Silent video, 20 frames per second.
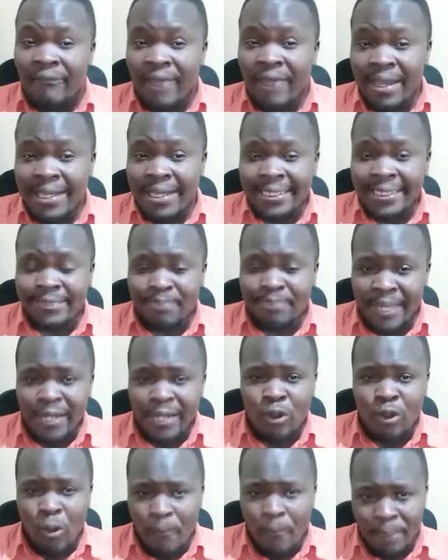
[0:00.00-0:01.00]
then his
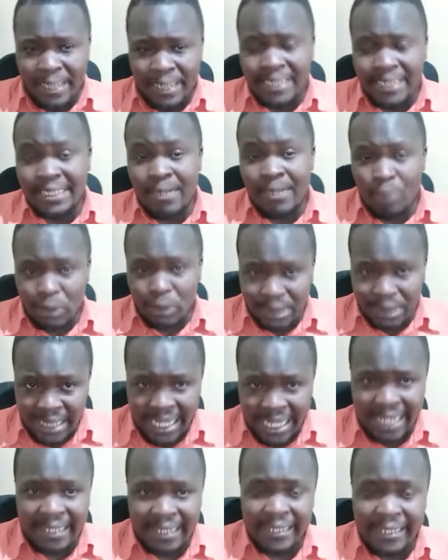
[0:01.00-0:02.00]
main competitor
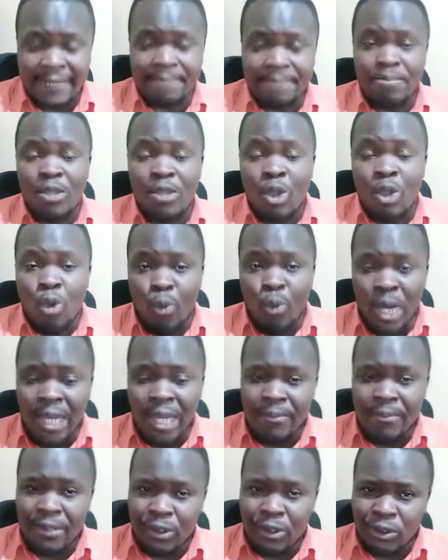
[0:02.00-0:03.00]
most likely
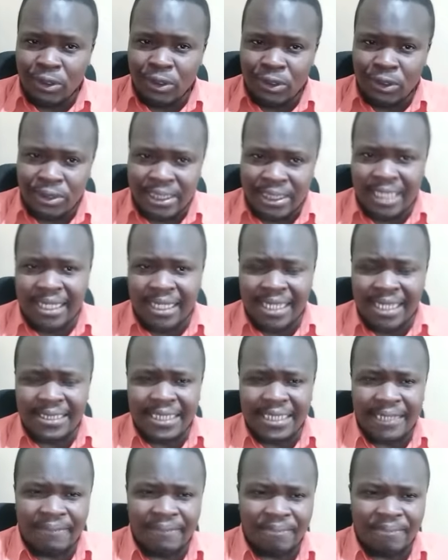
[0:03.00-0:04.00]
will be Johnson
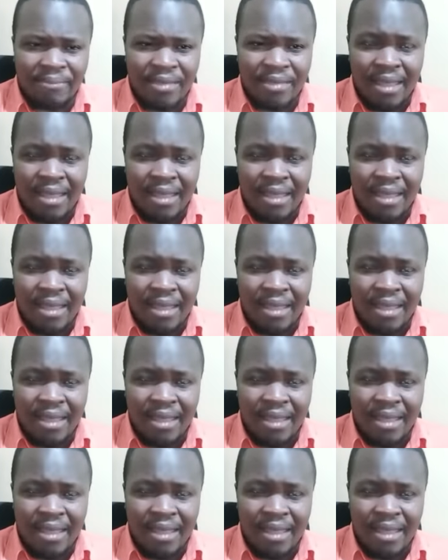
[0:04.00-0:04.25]
Sakaja.